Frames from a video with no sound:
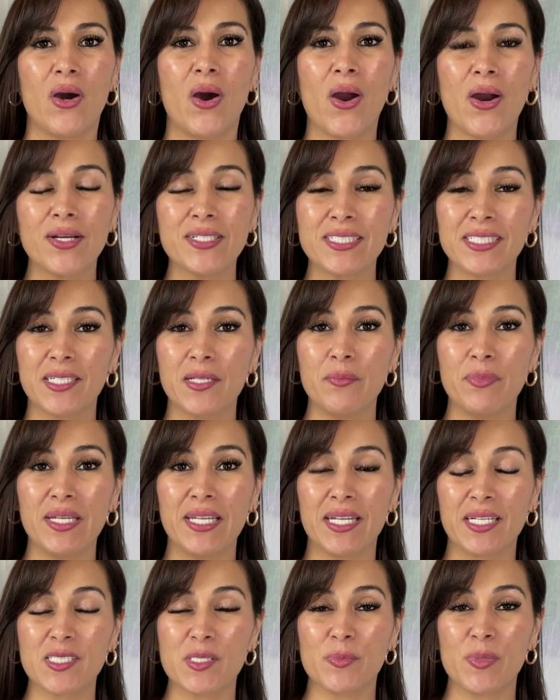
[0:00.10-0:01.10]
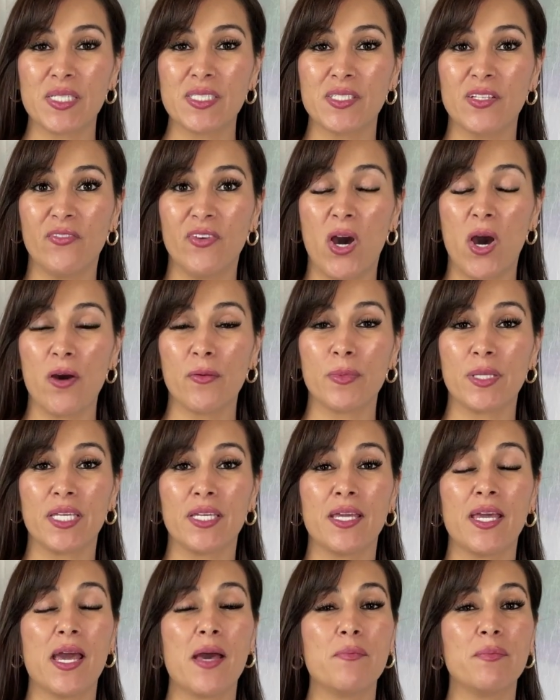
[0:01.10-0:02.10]
art can be an expensive
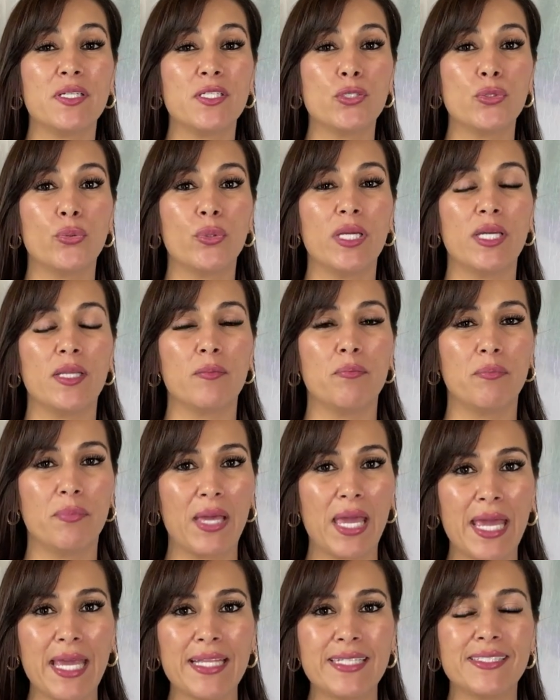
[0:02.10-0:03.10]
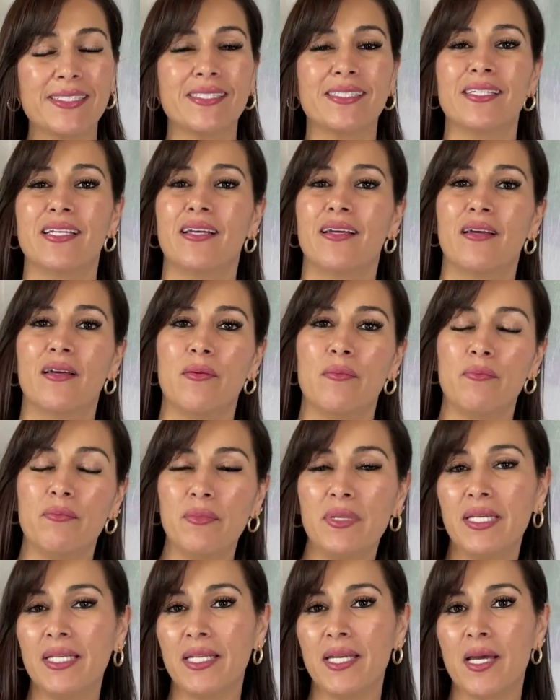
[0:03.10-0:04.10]
hobby, and between paints,
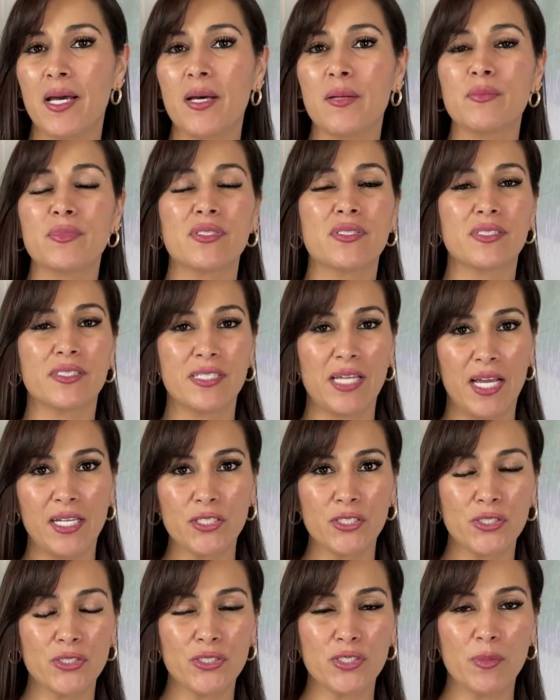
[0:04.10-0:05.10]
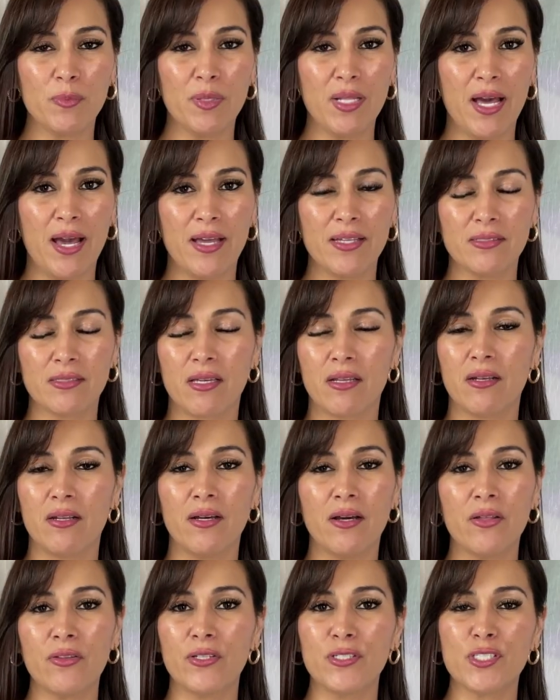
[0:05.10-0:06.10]
mediums, texture supplies, and
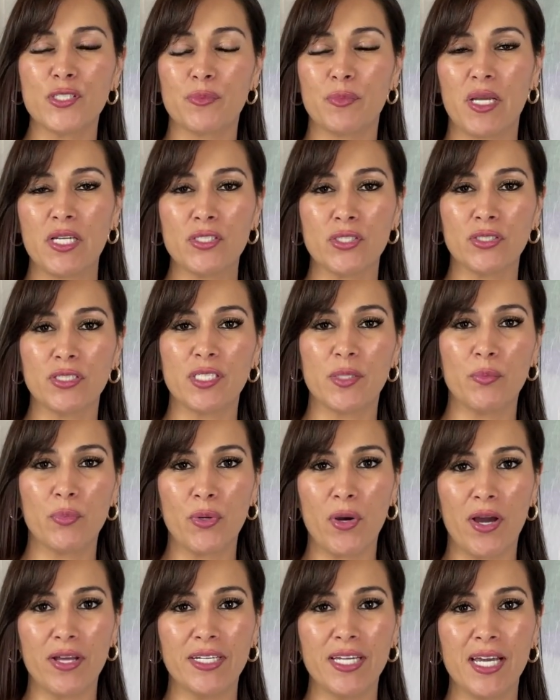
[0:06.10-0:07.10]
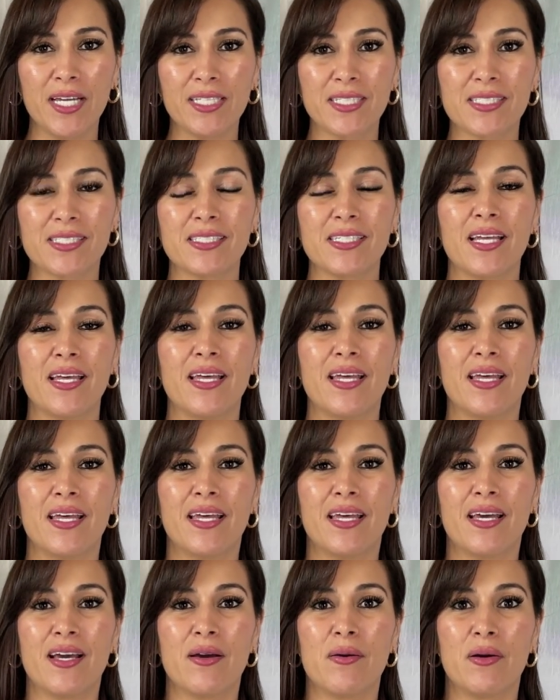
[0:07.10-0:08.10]
other specialty products,
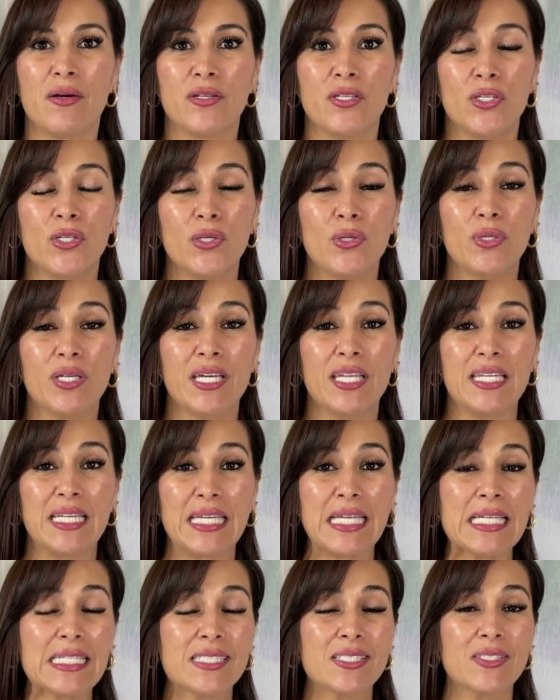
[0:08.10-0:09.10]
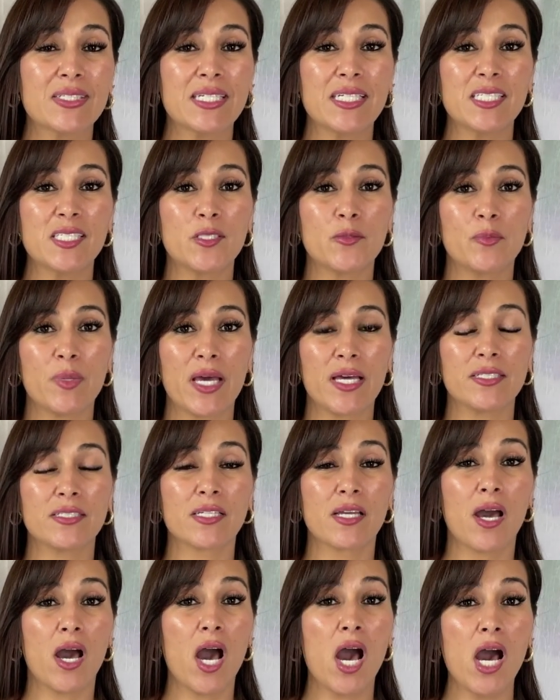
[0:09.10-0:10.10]
you can easily spend
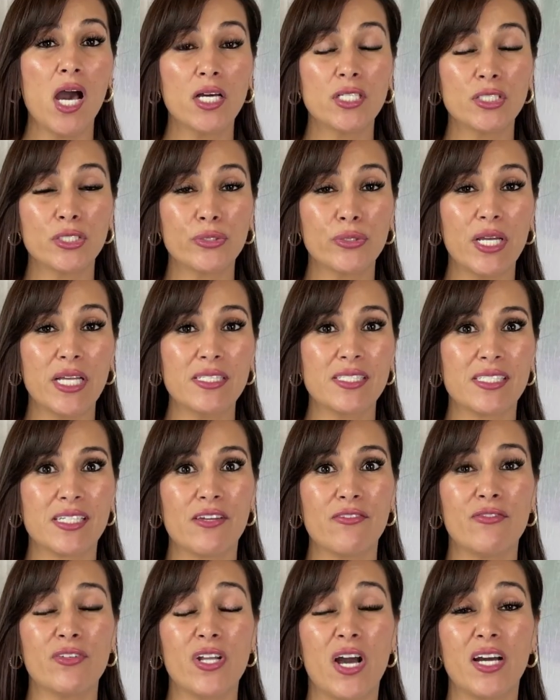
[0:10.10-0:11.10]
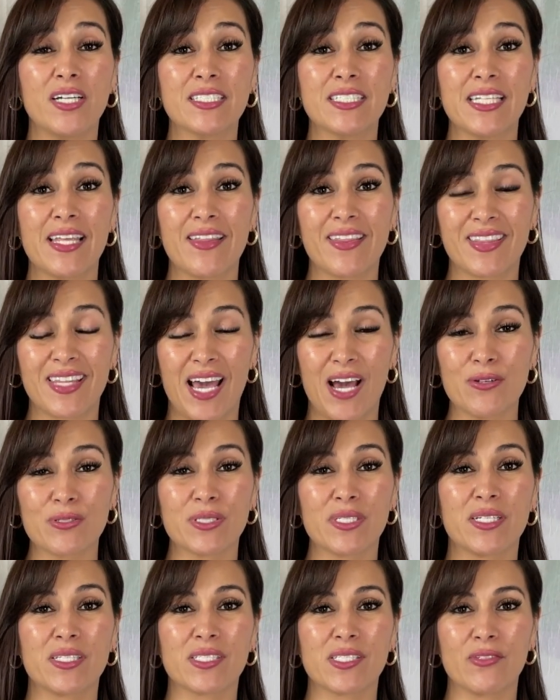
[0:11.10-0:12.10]
hundreds, if not
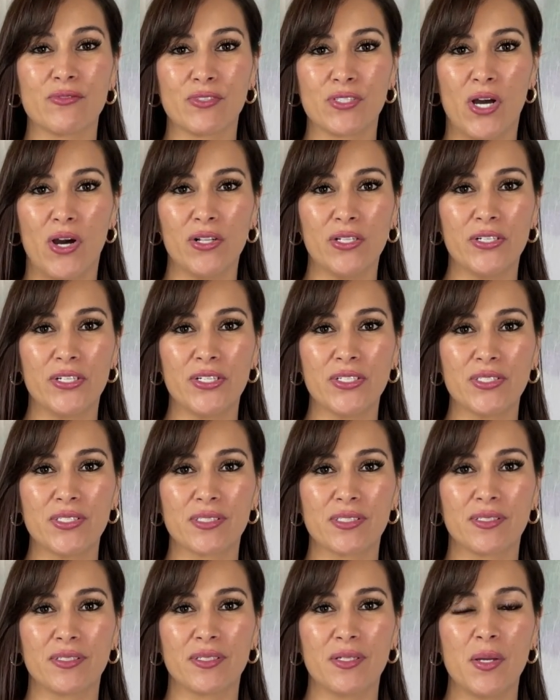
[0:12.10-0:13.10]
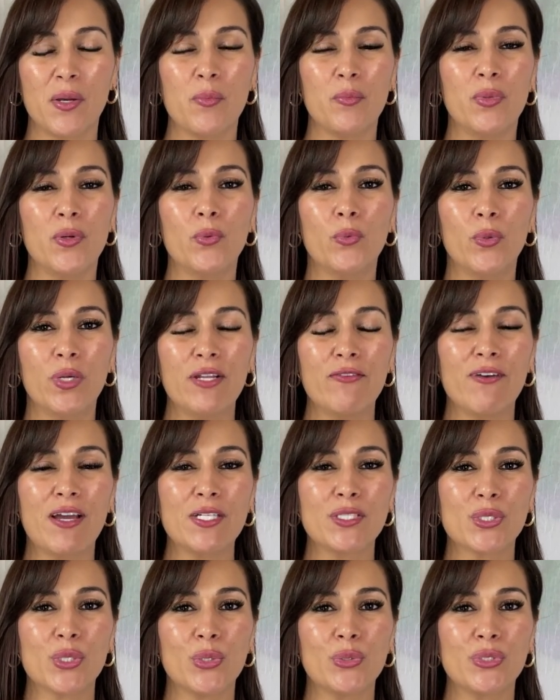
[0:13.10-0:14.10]
thousands of dollars. But what if I
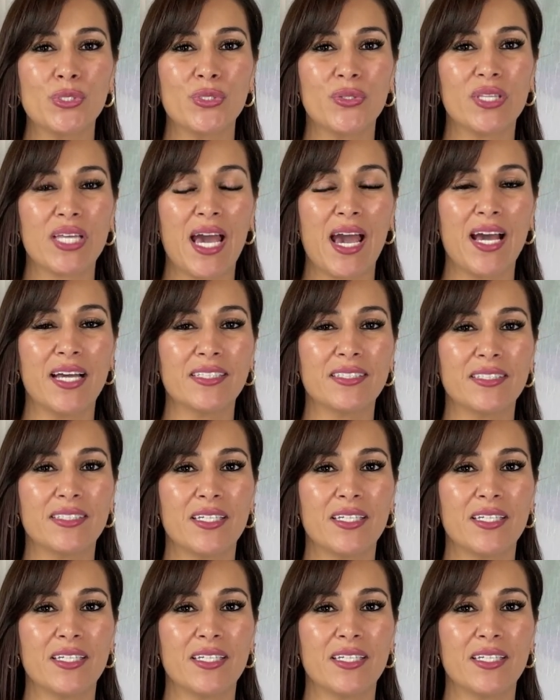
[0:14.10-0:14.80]
told you that